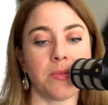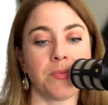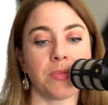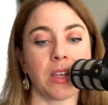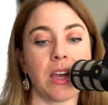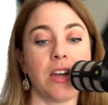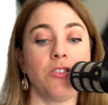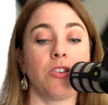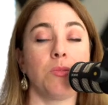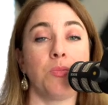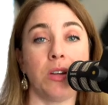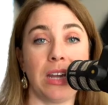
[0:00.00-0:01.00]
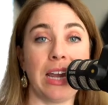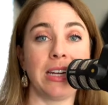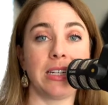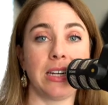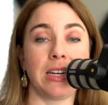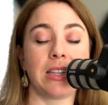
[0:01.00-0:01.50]
and you could put
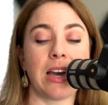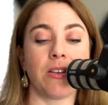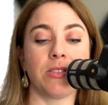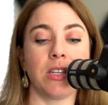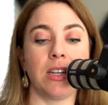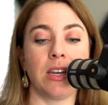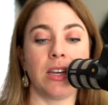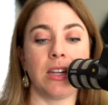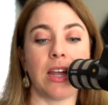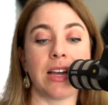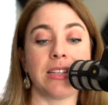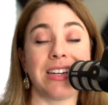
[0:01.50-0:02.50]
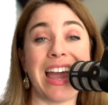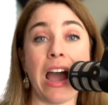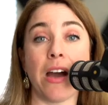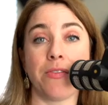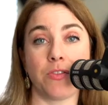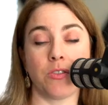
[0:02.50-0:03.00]
18,000 in as an
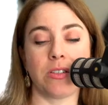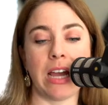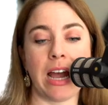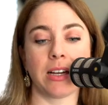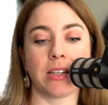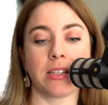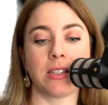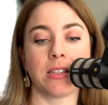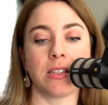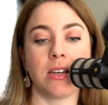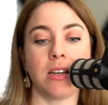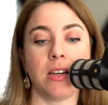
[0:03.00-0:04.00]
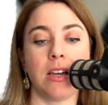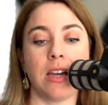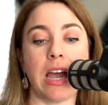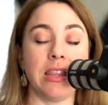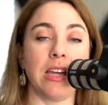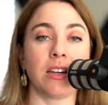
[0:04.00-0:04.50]
after-tax,
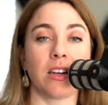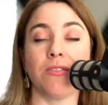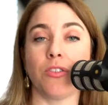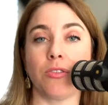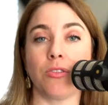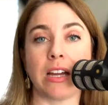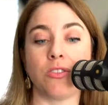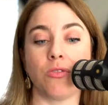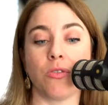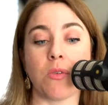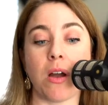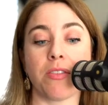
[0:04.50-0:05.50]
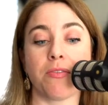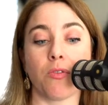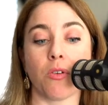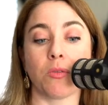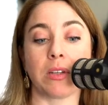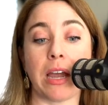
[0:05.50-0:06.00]
and then convert that to a Roth
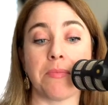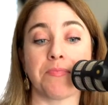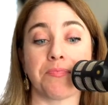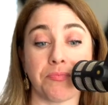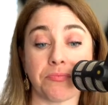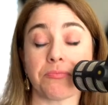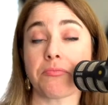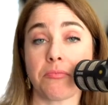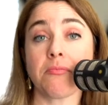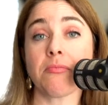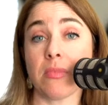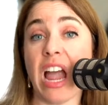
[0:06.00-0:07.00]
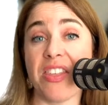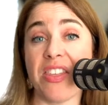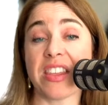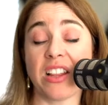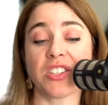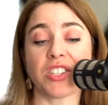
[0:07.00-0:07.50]
401k. I
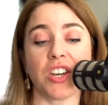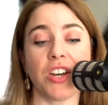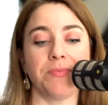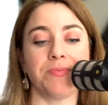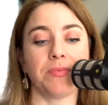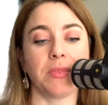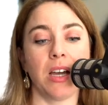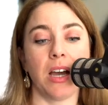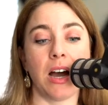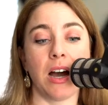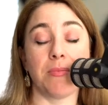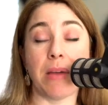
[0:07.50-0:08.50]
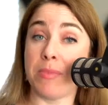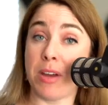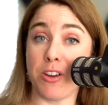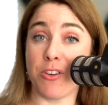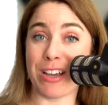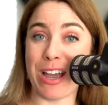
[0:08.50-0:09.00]
think that looks good. I'm not
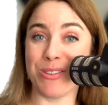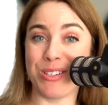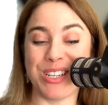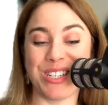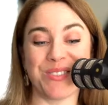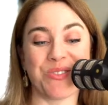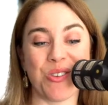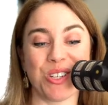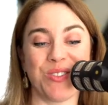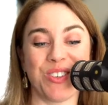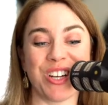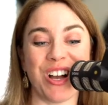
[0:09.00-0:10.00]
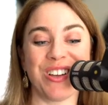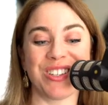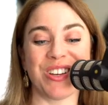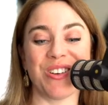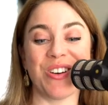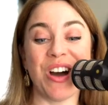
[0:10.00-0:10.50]
your accountant, of course, Vishal,
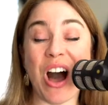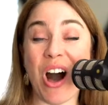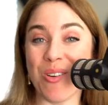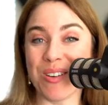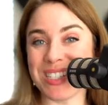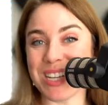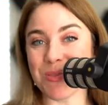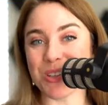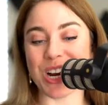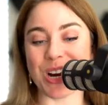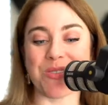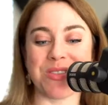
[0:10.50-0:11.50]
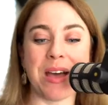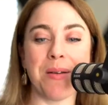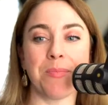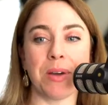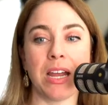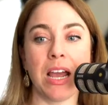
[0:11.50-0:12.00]
so always double check with them,
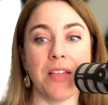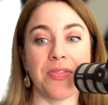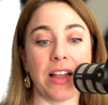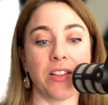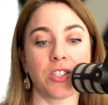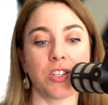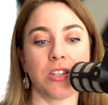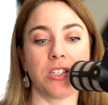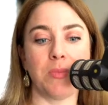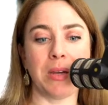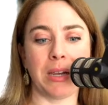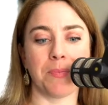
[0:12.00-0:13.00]
but that looks good to me.